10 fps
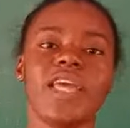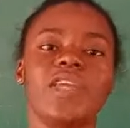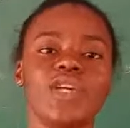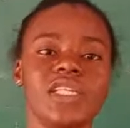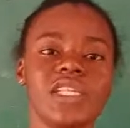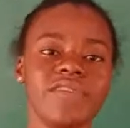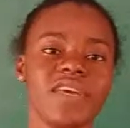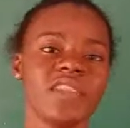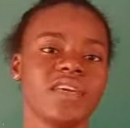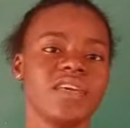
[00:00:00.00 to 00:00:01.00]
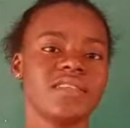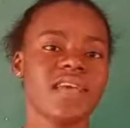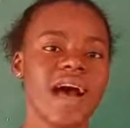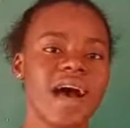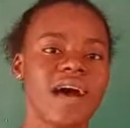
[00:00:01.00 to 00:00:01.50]
and non-living things
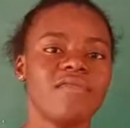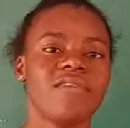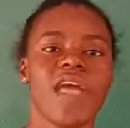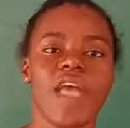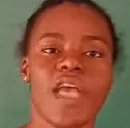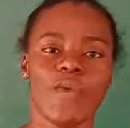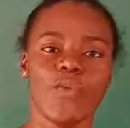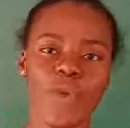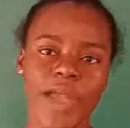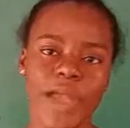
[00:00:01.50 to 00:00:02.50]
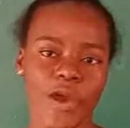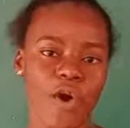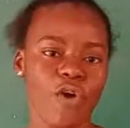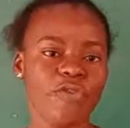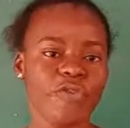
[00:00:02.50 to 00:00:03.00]
have a way
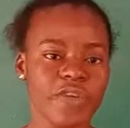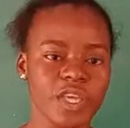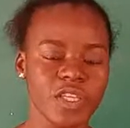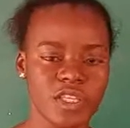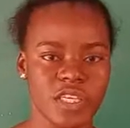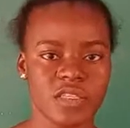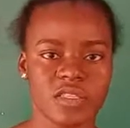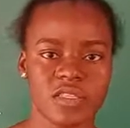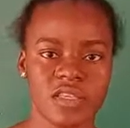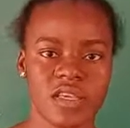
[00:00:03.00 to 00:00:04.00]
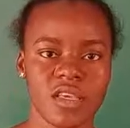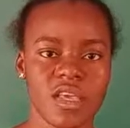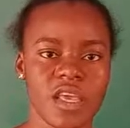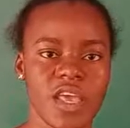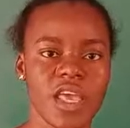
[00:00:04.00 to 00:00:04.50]
or features
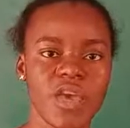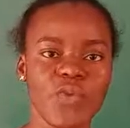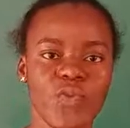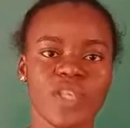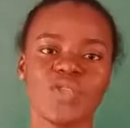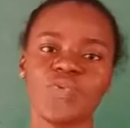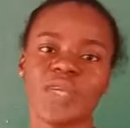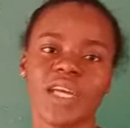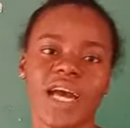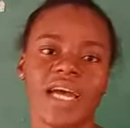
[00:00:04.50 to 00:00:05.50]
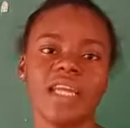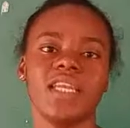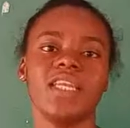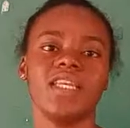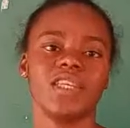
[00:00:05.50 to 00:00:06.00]
in which we
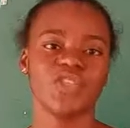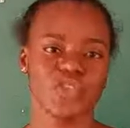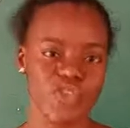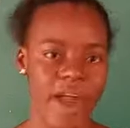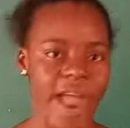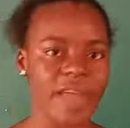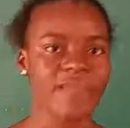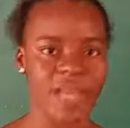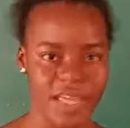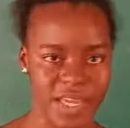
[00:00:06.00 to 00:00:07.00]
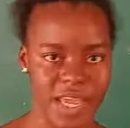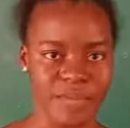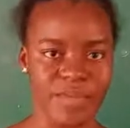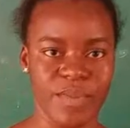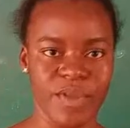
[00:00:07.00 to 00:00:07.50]
can describe
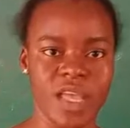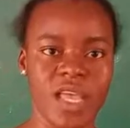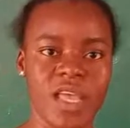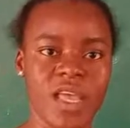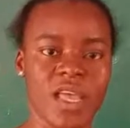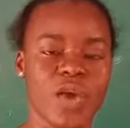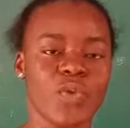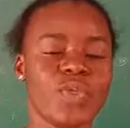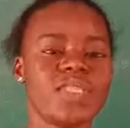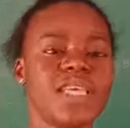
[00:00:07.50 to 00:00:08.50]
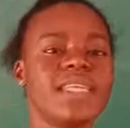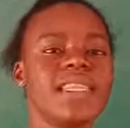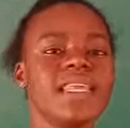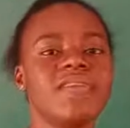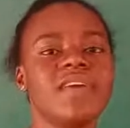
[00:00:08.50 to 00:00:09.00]
them. We said
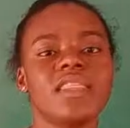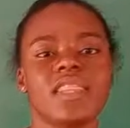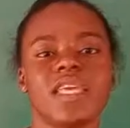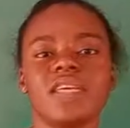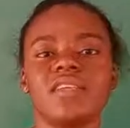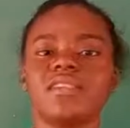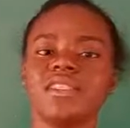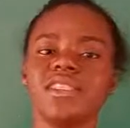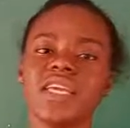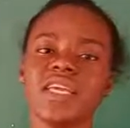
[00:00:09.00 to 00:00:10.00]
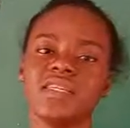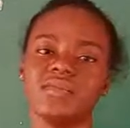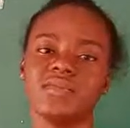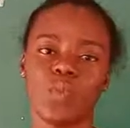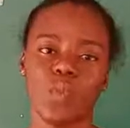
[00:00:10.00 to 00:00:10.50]
living things
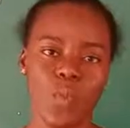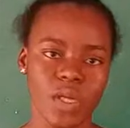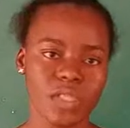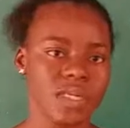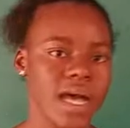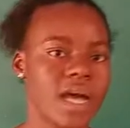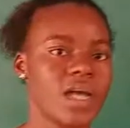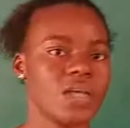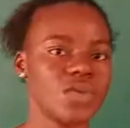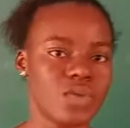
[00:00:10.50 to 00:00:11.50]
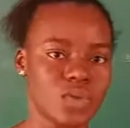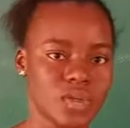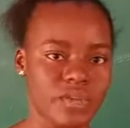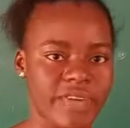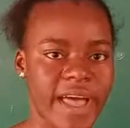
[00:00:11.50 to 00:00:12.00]
need water to
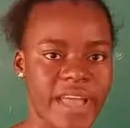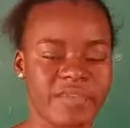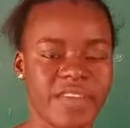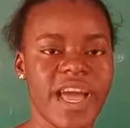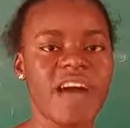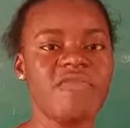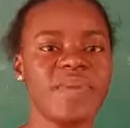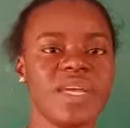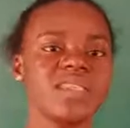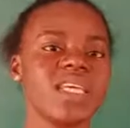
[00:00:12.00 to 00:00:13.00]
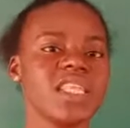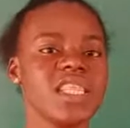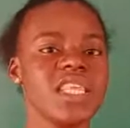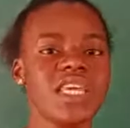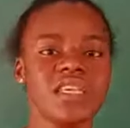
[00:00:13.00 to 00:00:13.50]
survive. They have basic
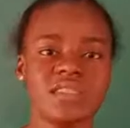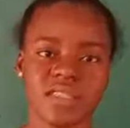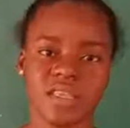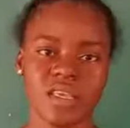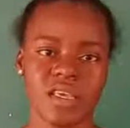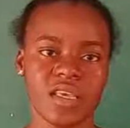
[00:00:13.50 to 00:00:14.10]
needs,